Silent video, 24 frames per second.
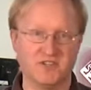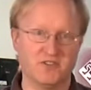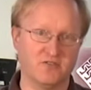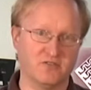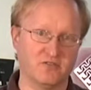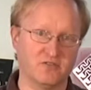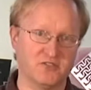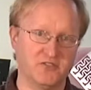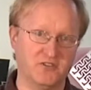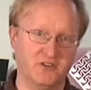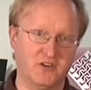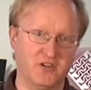
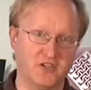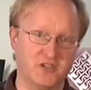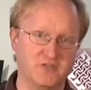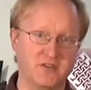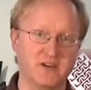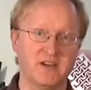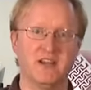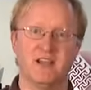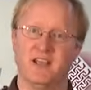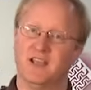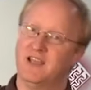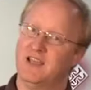internal
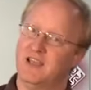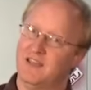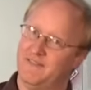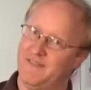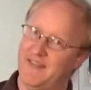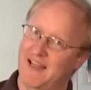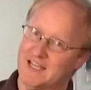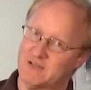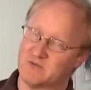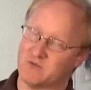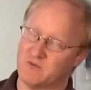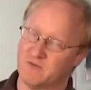circuitry,
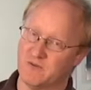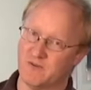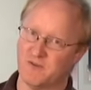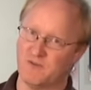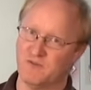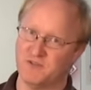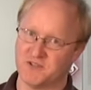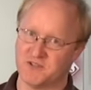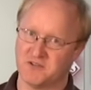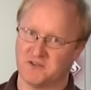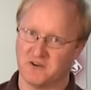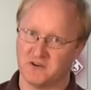that's what we
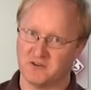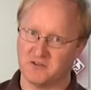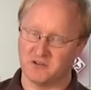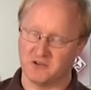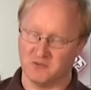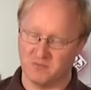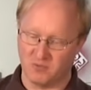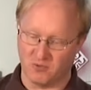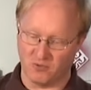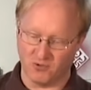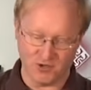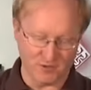use on our
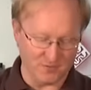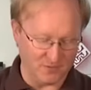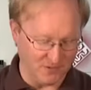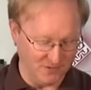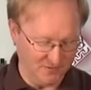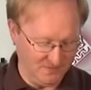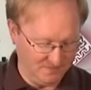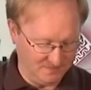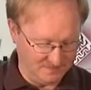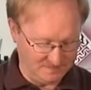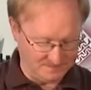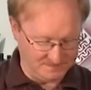little
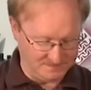portable.